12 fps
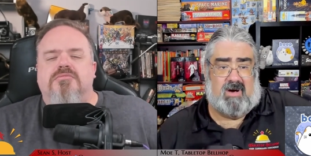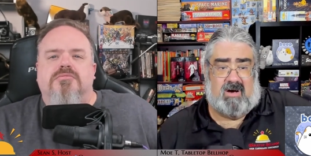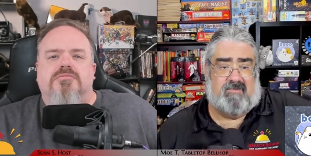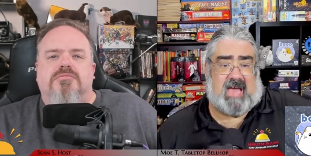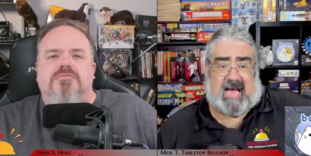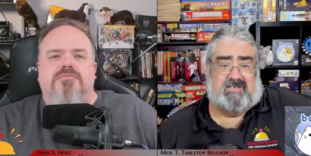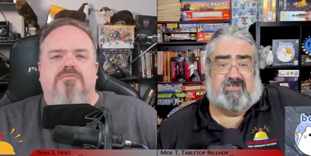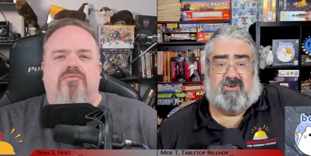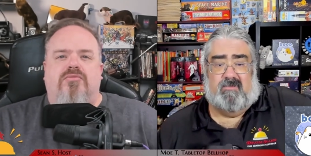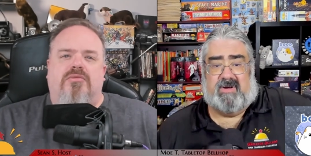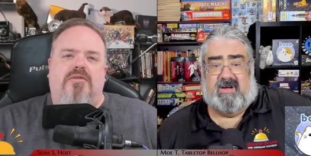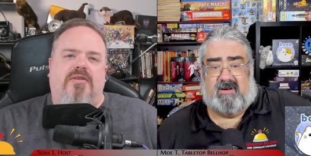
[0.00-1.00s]
Speaker 1: of cats
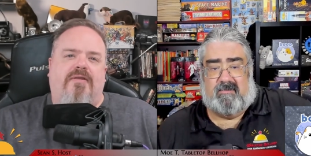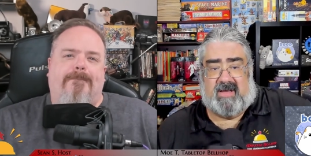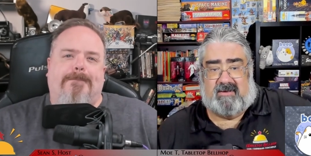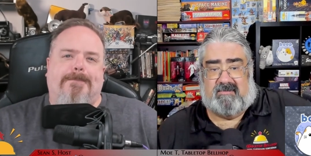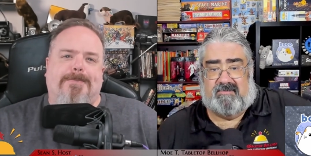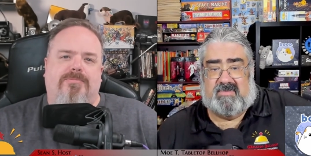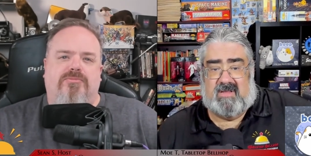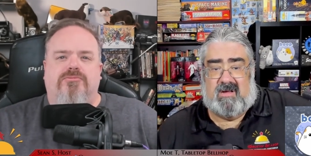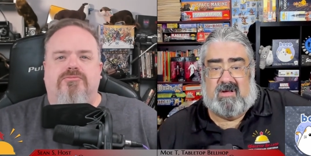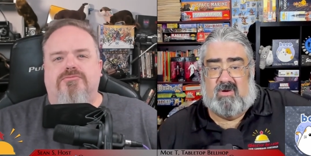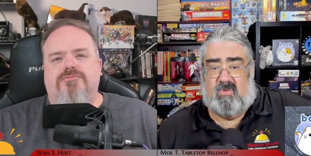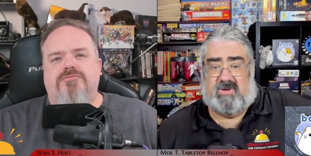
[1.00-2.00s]
jumping on a bed,
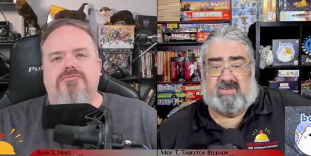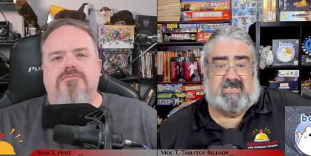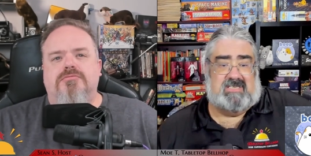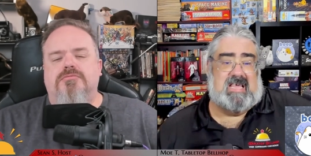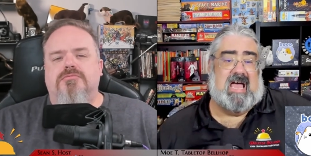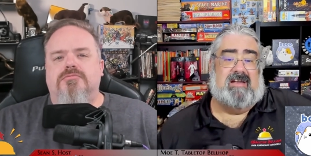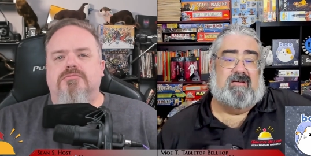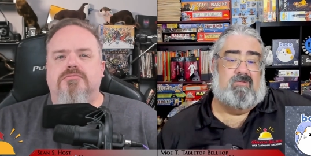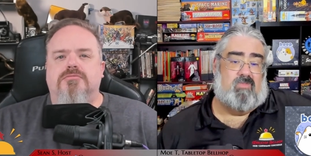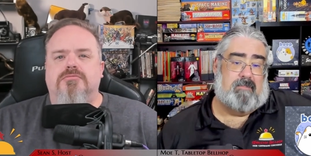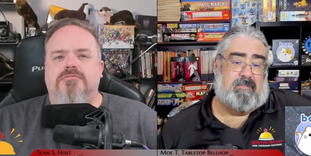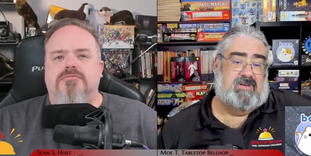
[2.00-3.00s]
which is then
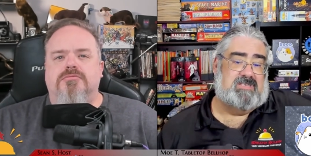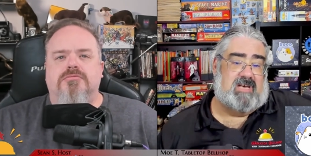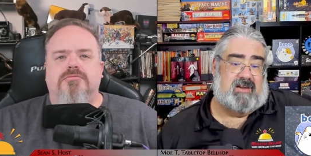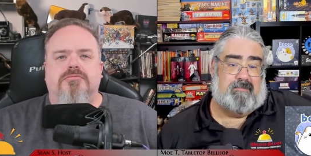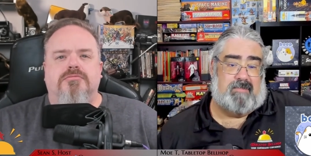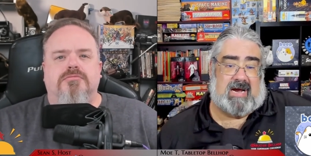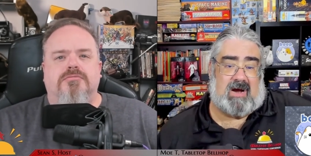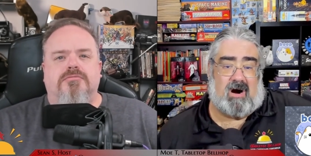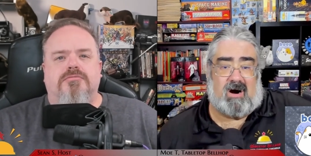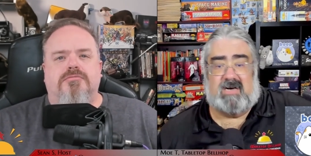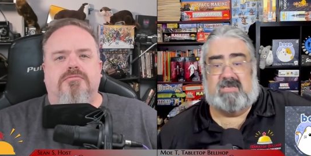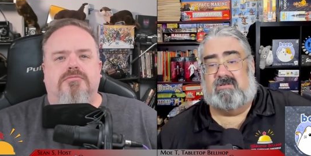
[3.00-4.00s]
represented by
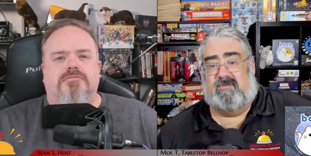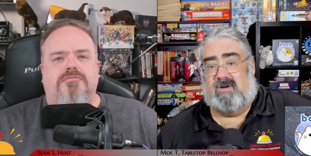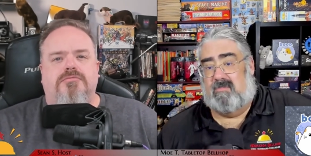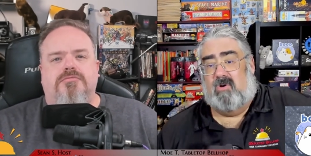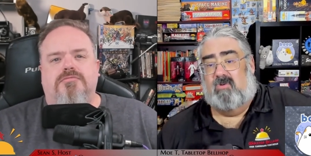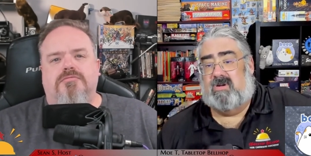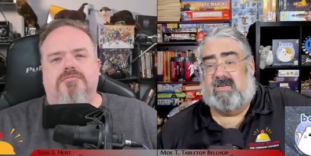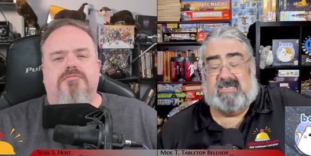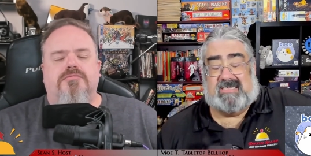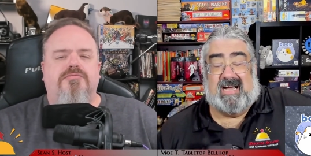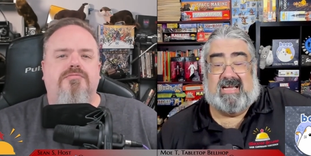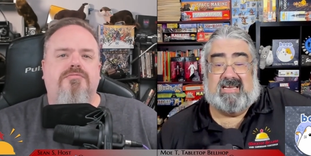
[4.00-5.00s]
awesome component
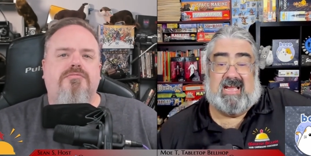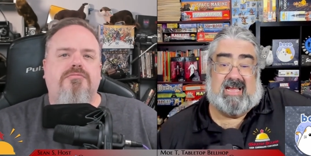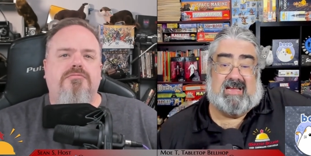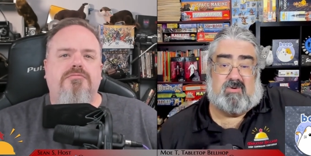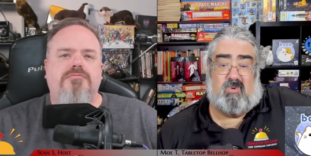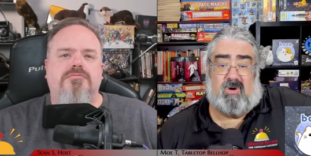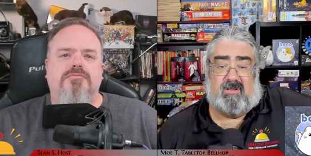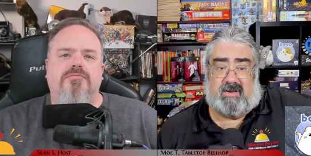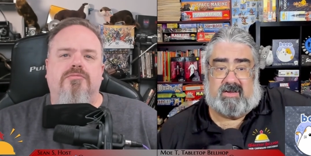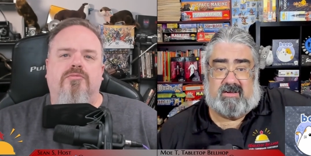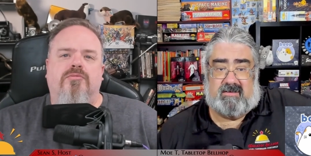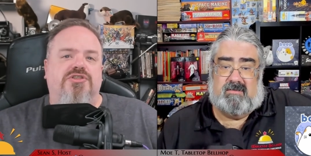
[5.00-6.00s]
design and quality.
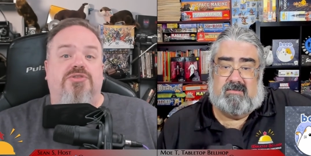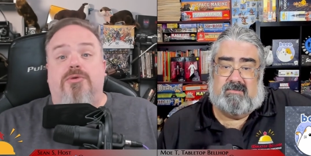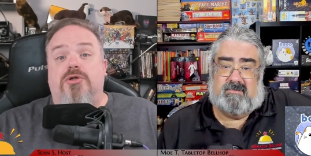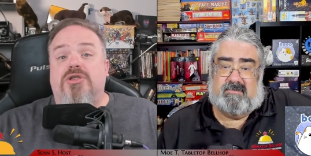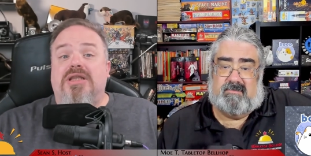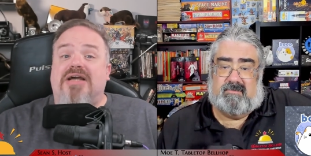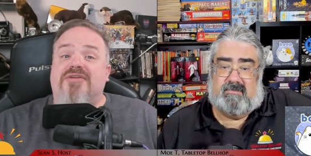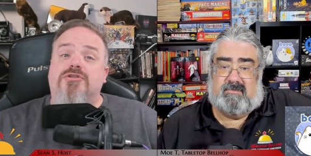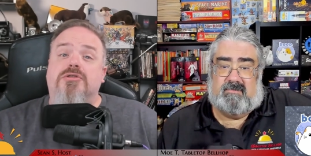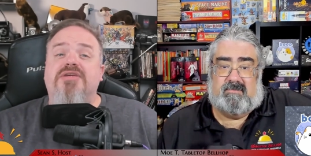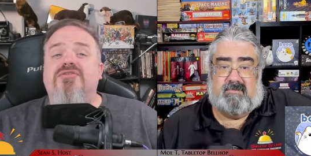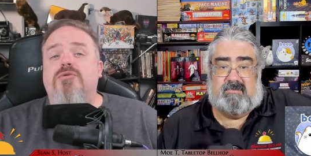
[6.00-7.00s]
Speaker 2: Smirk and Laughter
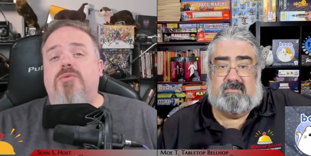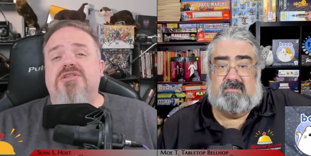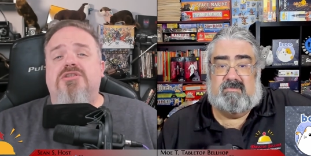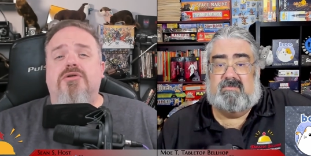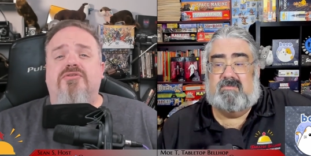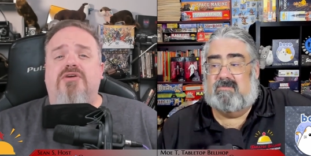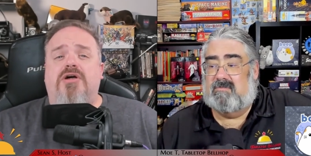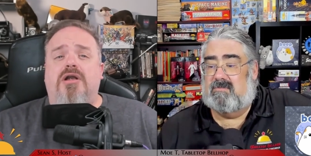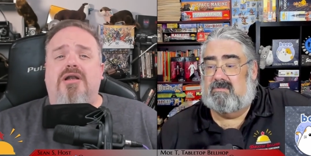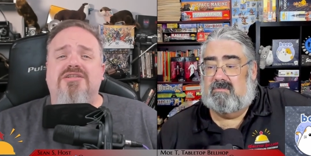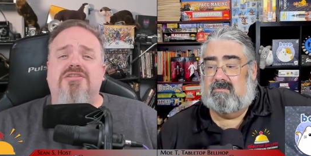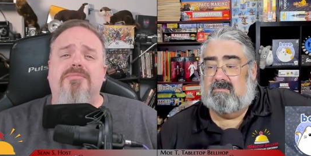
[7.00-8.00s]
even went so far
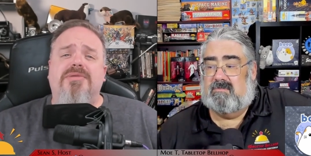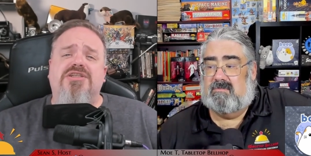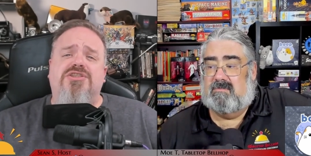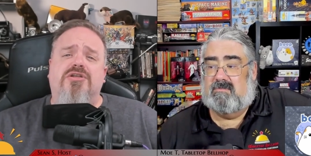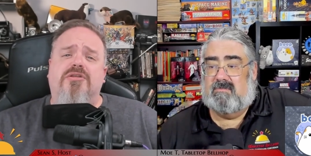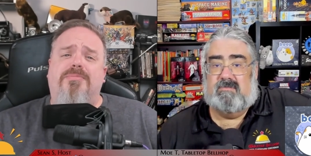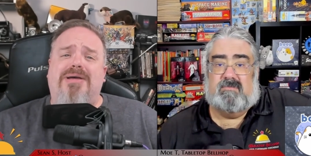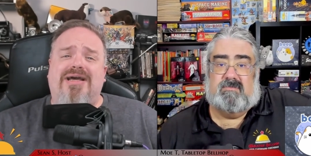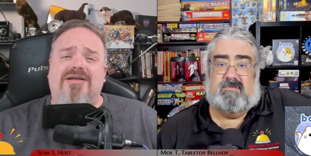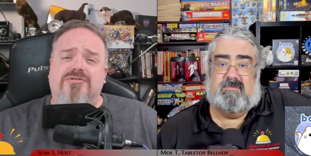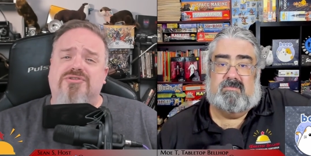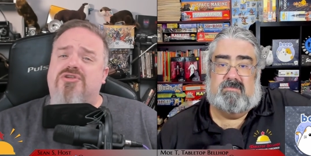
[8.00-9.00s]
as to make sure the
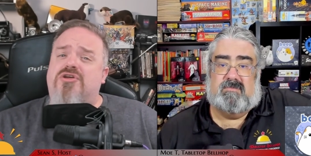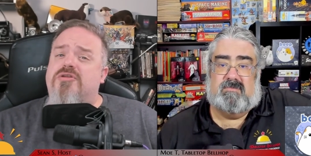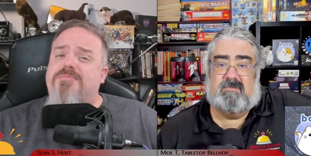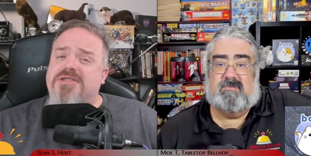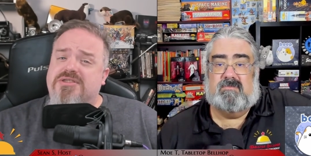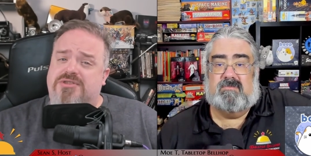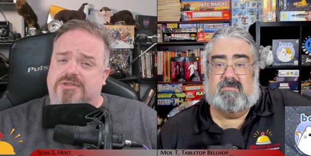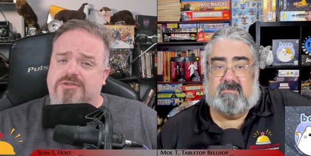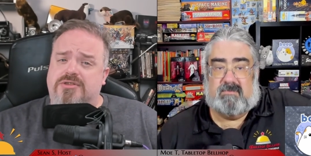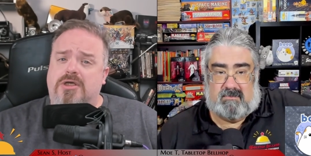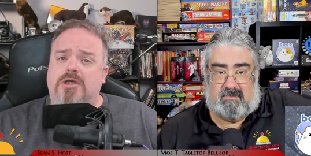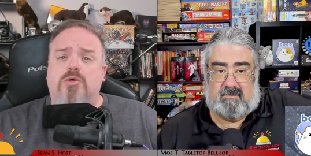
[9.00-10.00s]
patterns on the pieces
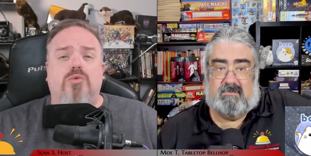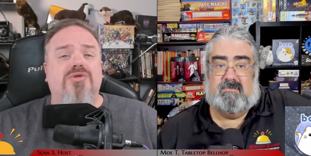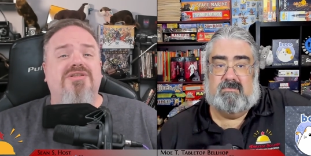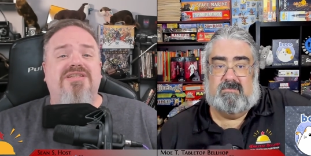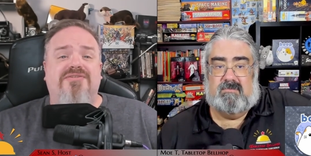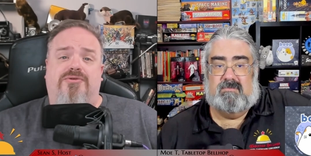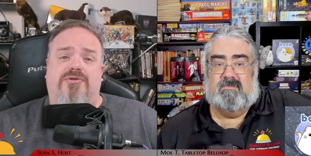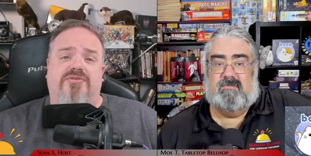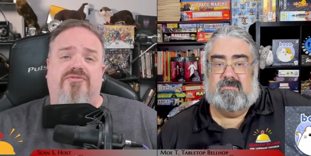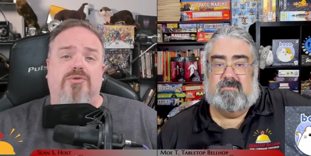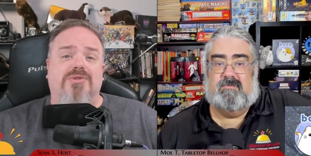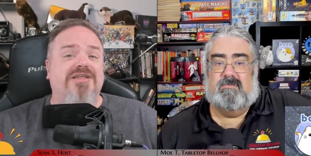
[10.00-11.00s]
were different
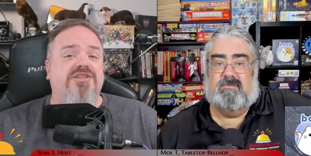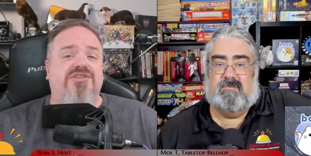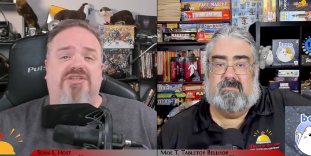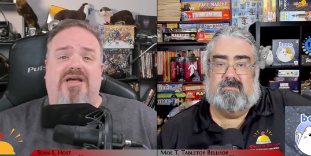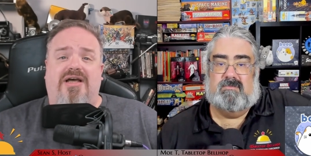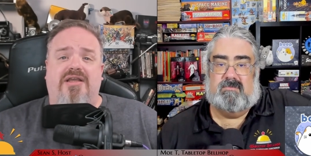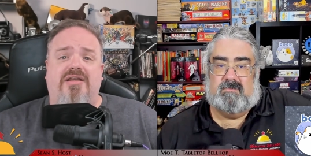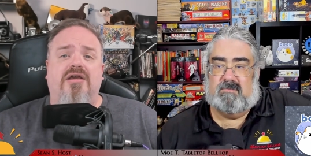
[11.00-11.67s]
for each side,